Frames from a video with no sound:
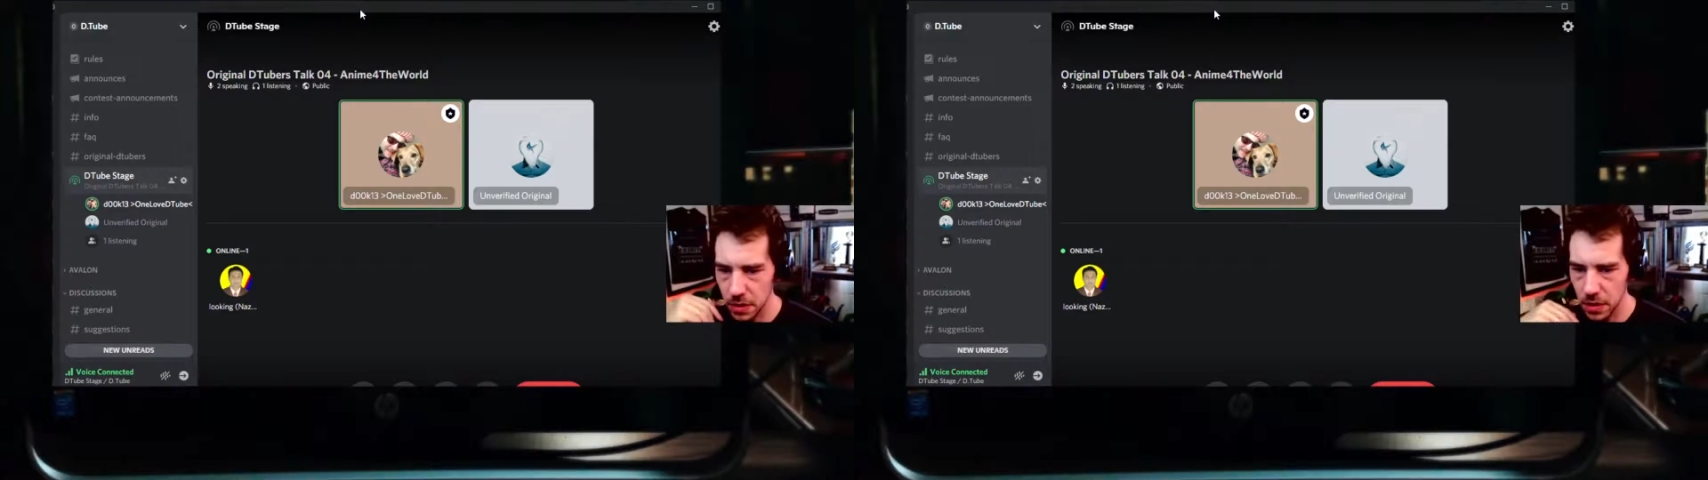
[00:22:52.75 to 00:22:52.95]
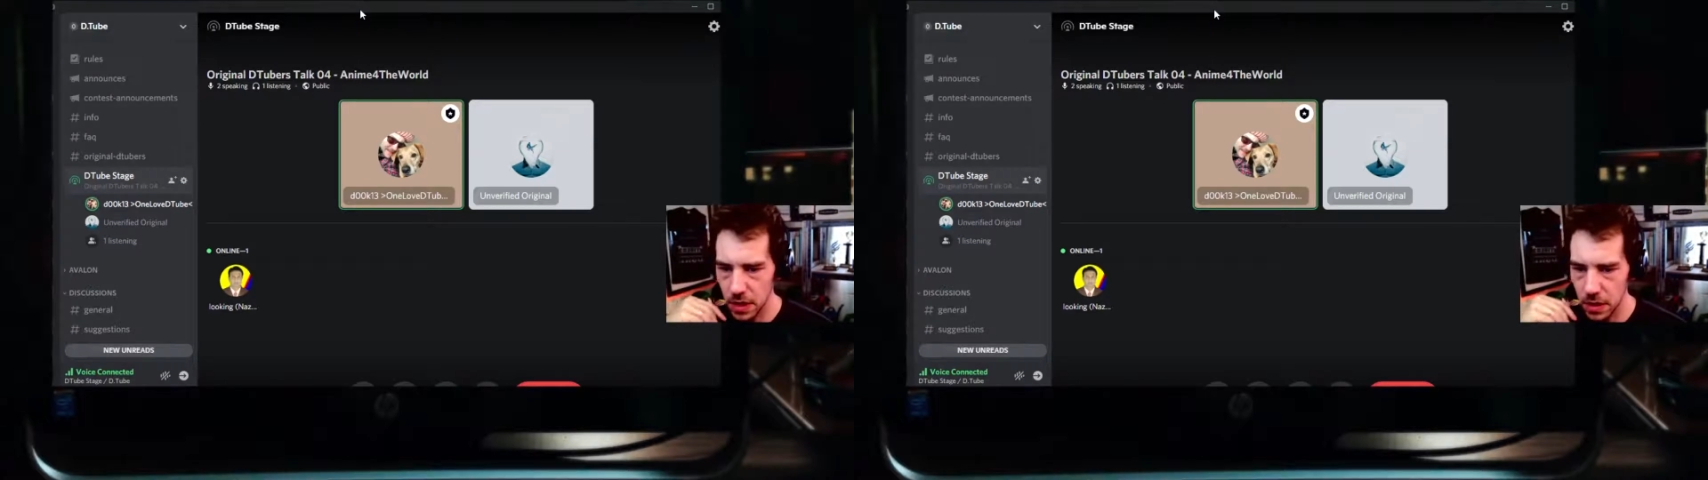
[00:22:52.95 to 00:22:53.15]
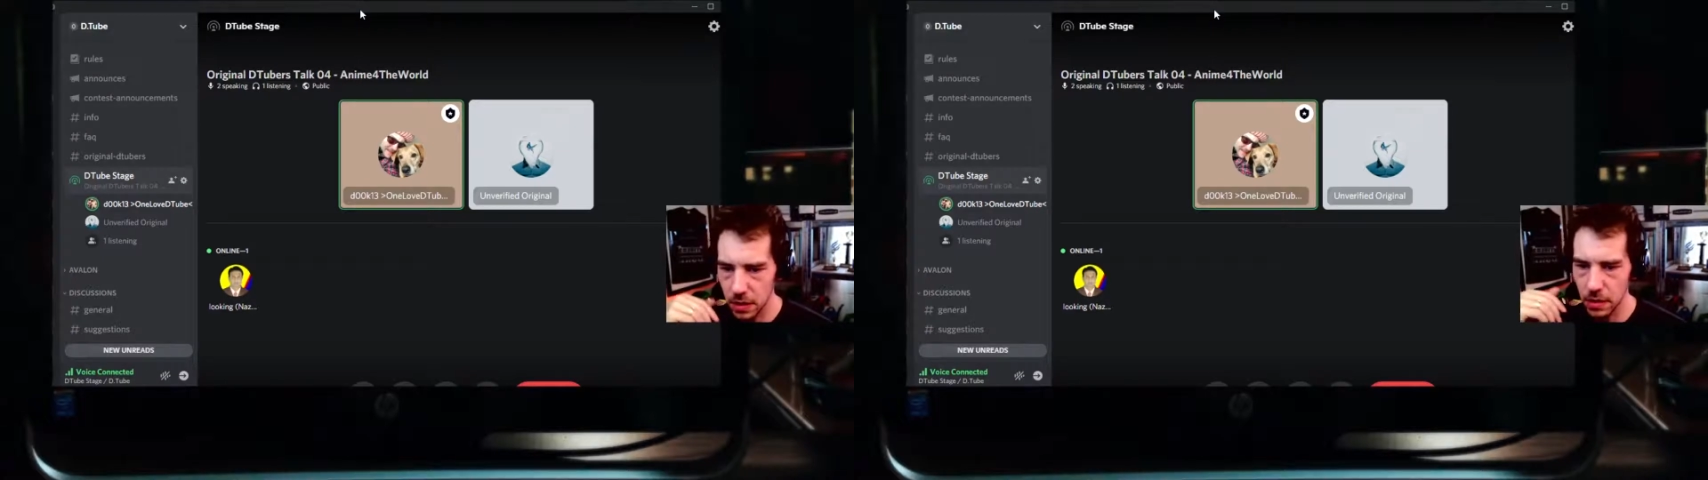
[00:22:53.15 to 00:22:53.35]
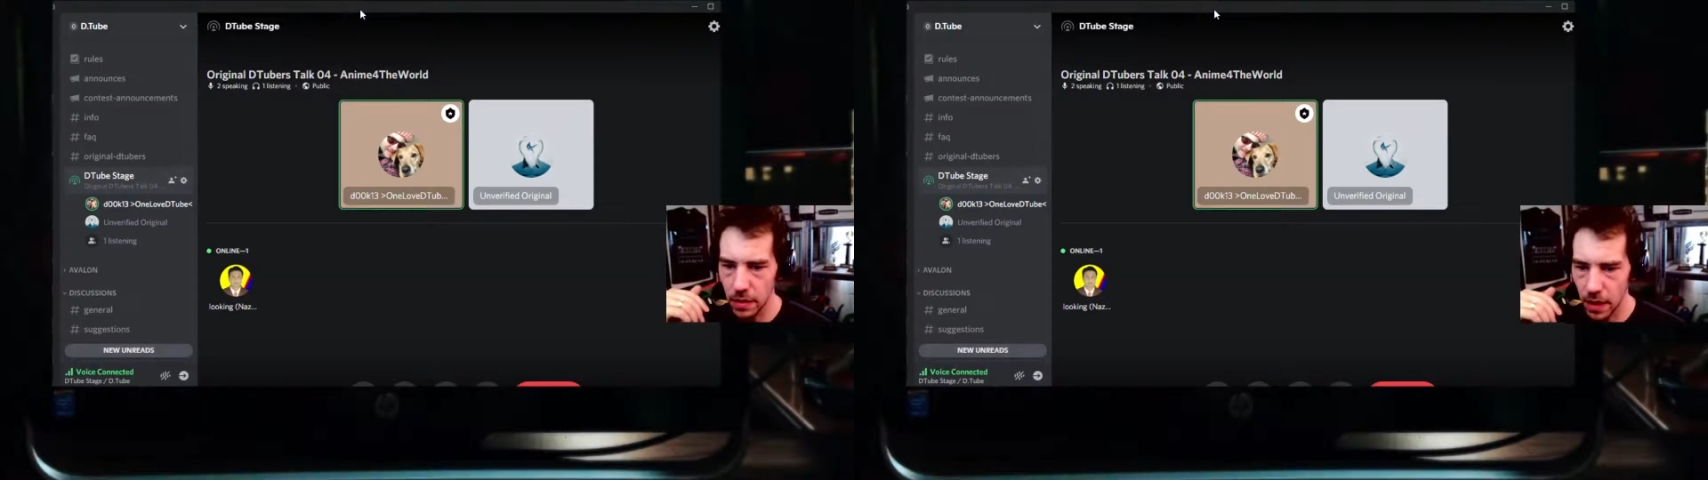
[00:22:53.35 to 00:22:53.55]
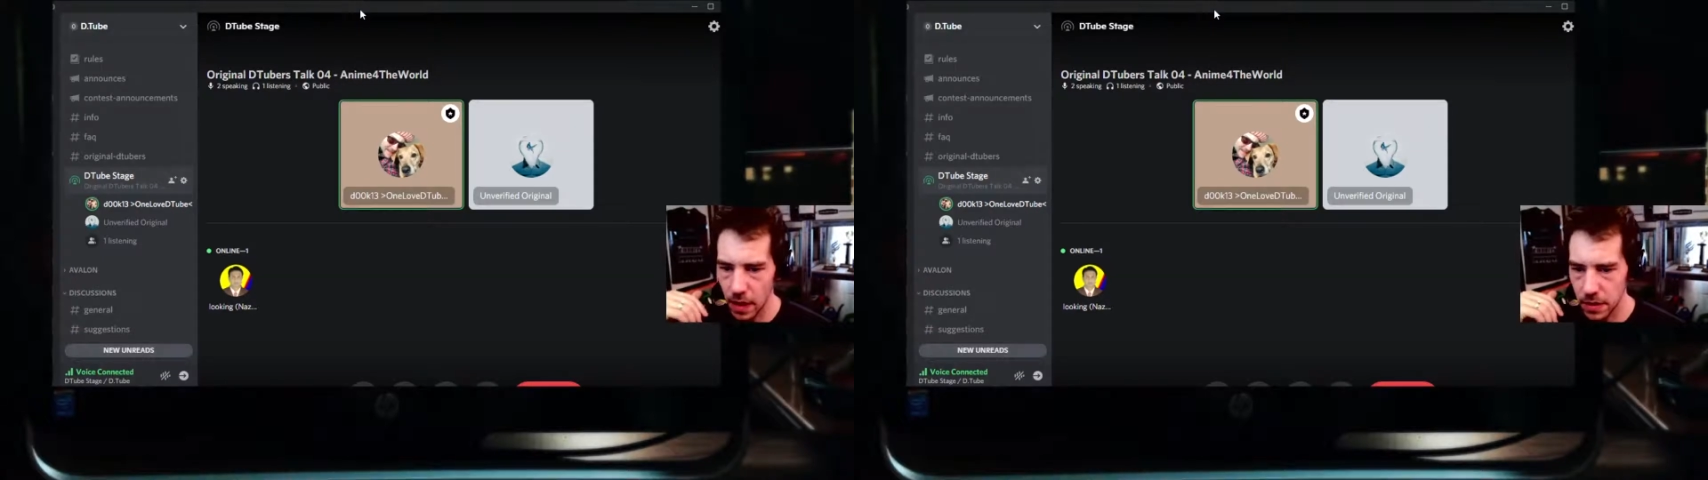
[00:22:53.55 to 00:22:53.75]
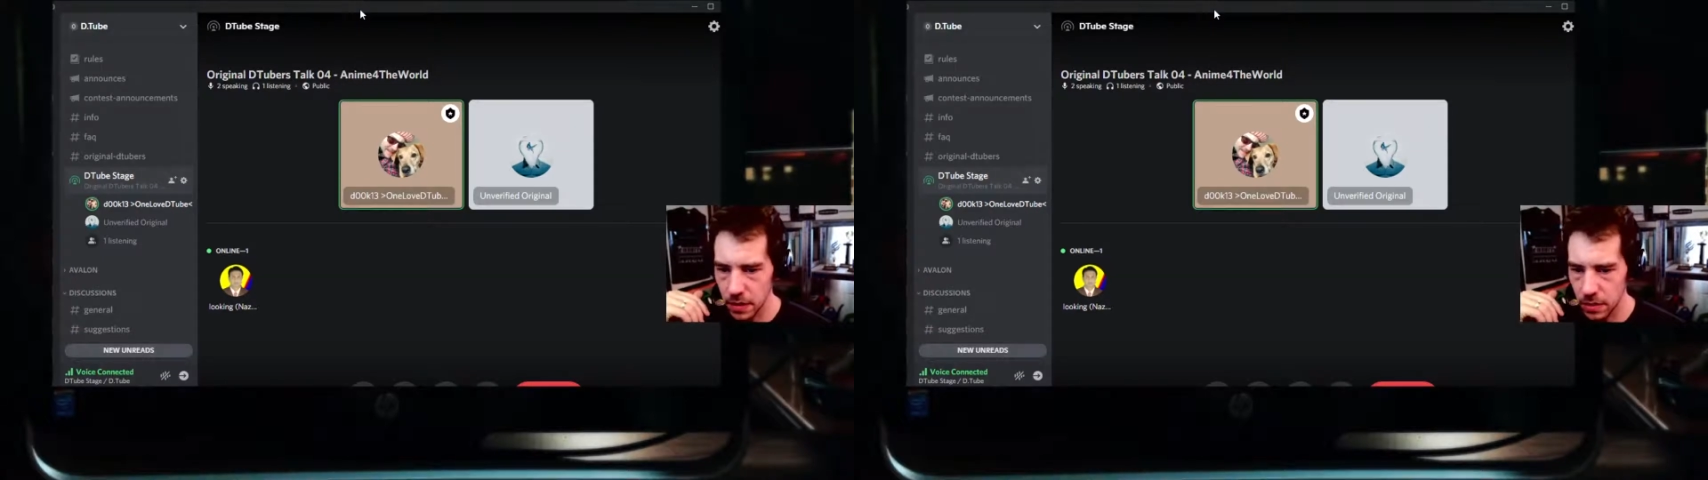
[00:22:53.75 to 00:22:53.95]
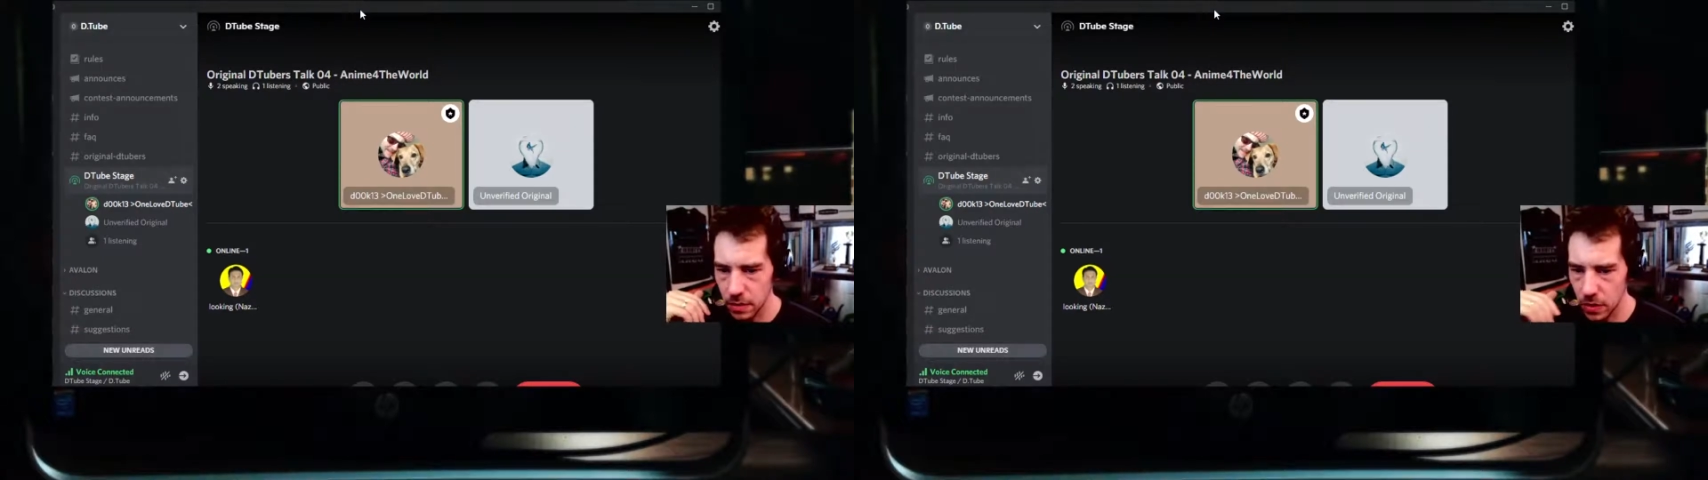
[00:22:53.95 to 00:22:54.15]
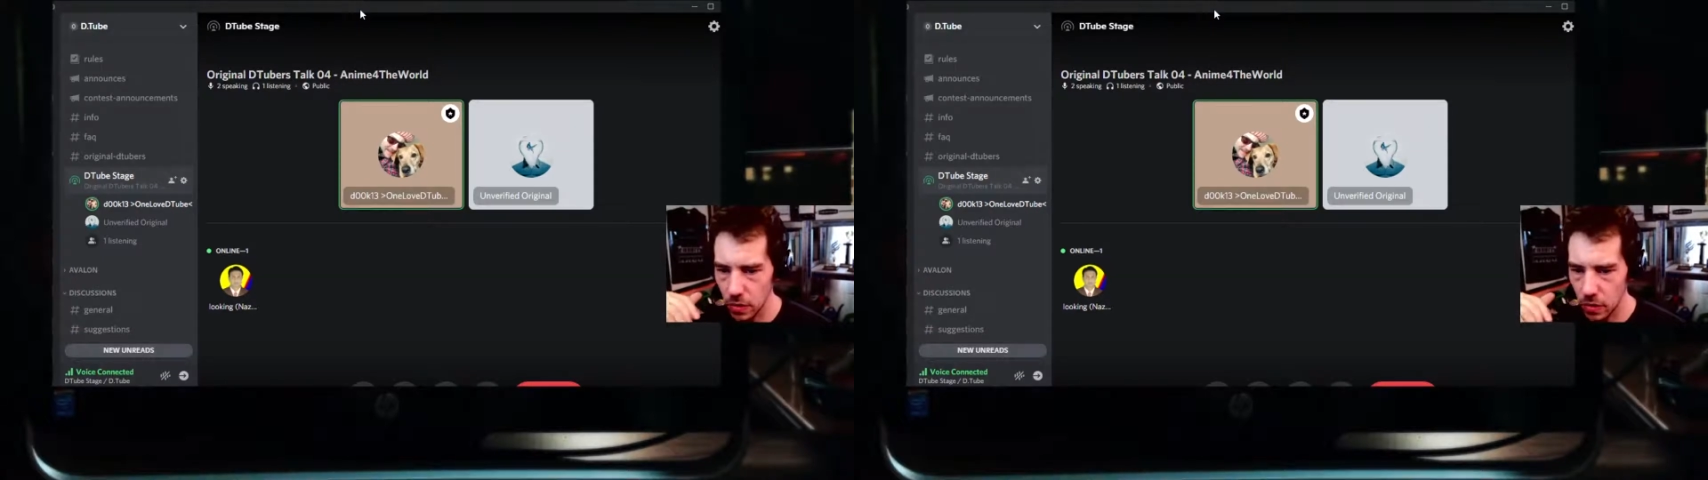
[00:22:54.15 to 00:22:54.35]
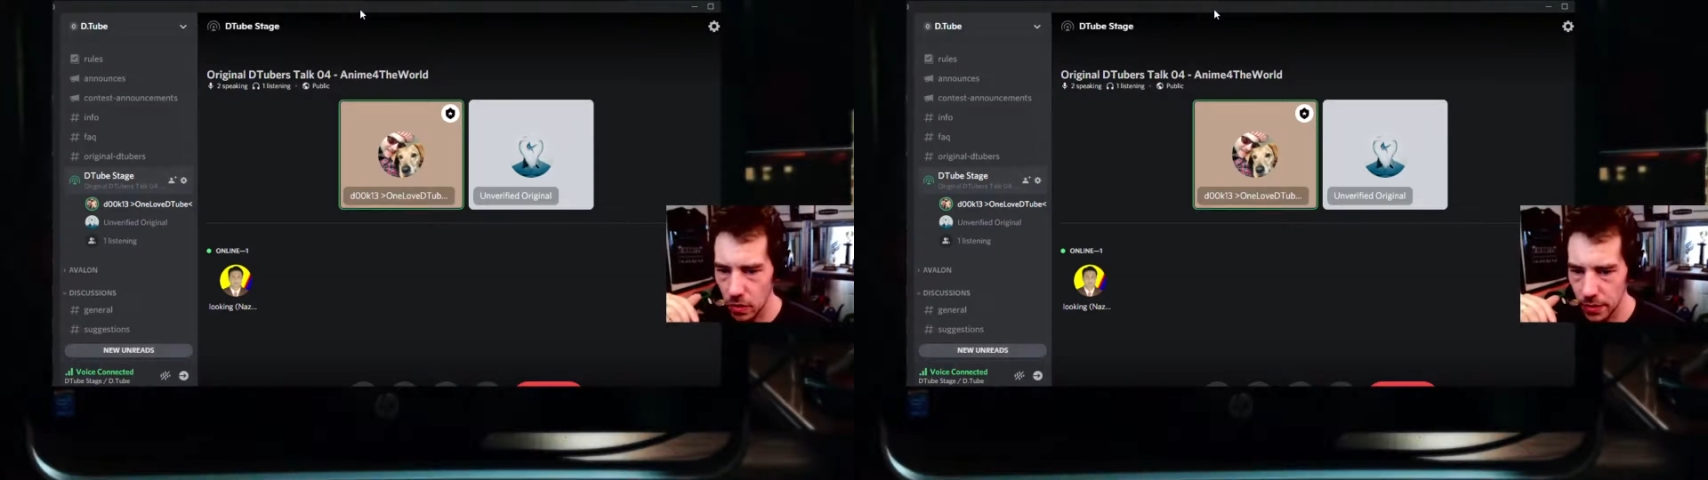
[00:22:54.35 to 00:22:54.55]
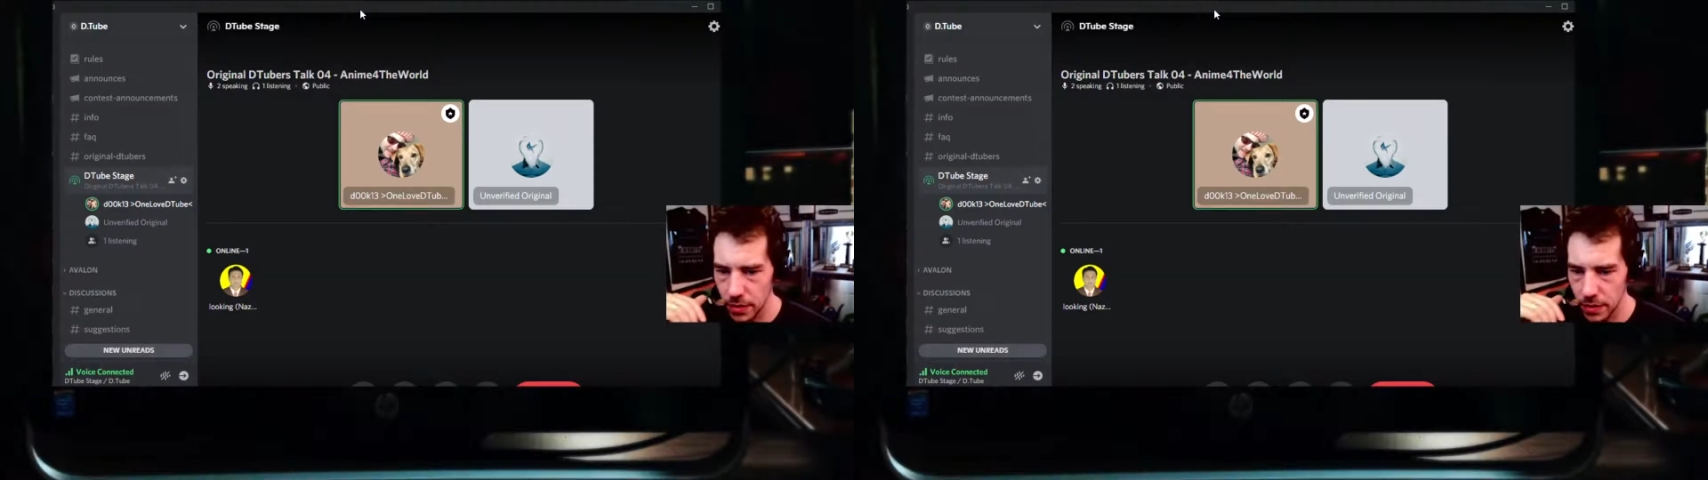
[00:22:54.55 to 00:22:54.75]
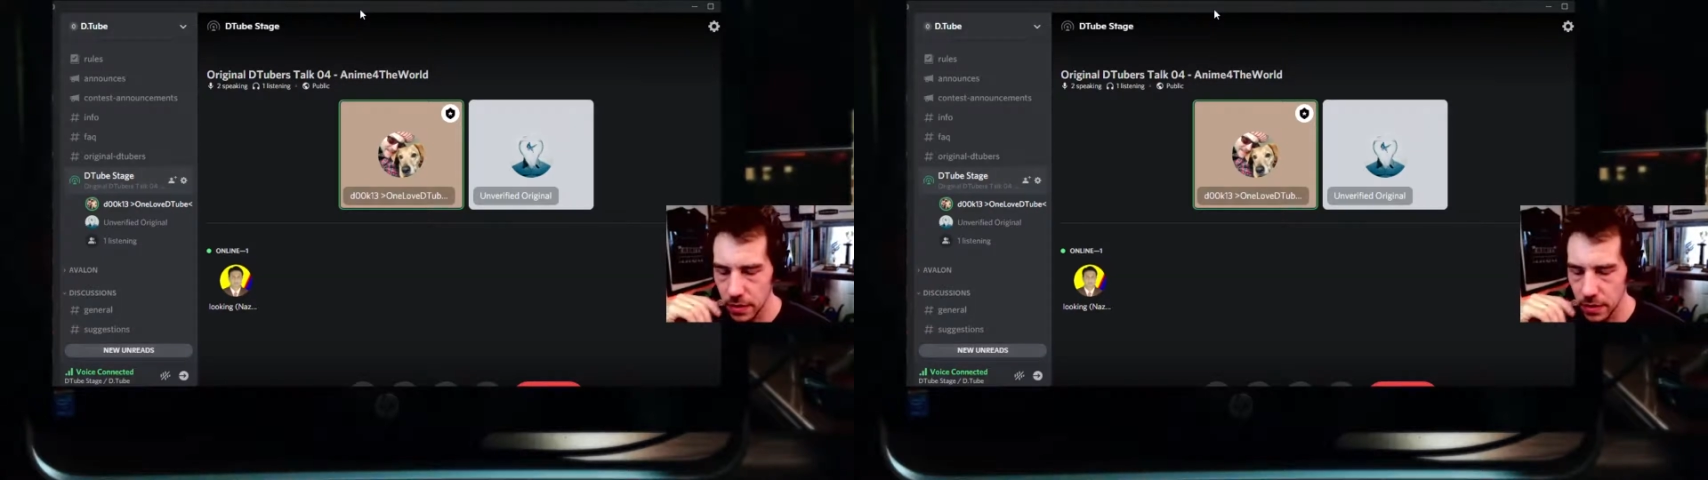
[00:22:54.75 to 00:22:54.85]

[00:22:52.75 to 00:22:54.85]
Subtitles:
in that gold,